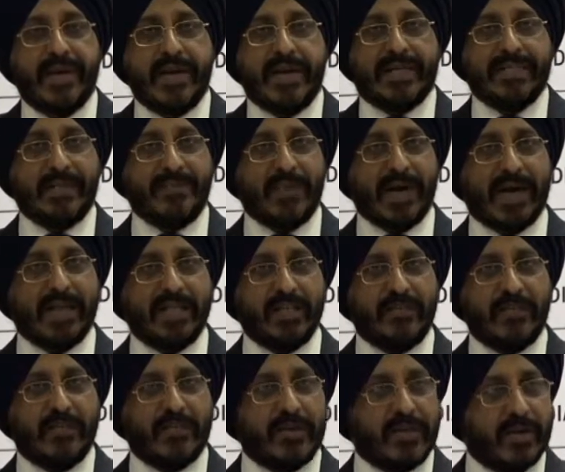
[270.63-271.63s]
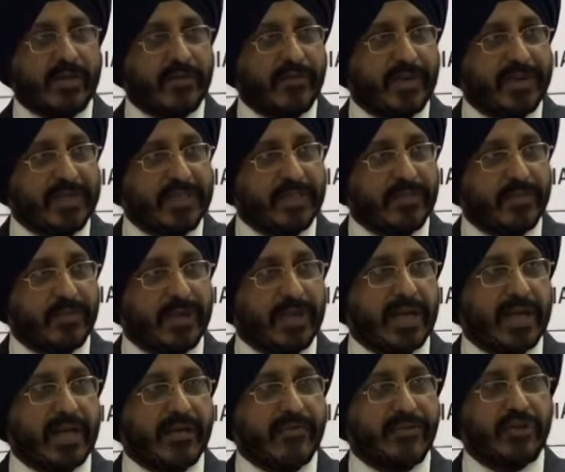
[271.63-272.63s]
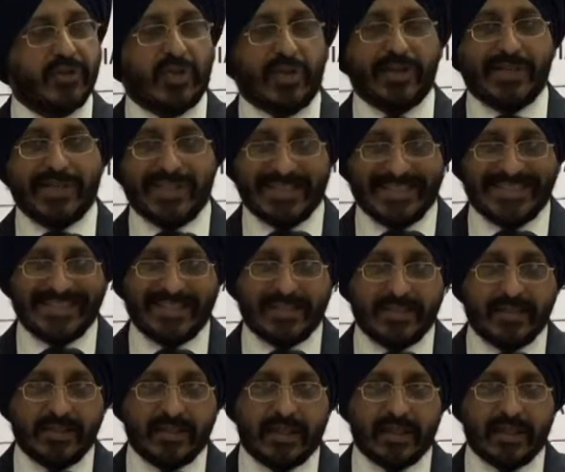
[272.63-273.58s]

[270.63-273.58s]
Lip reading: As a part of our conference, we have shortlisted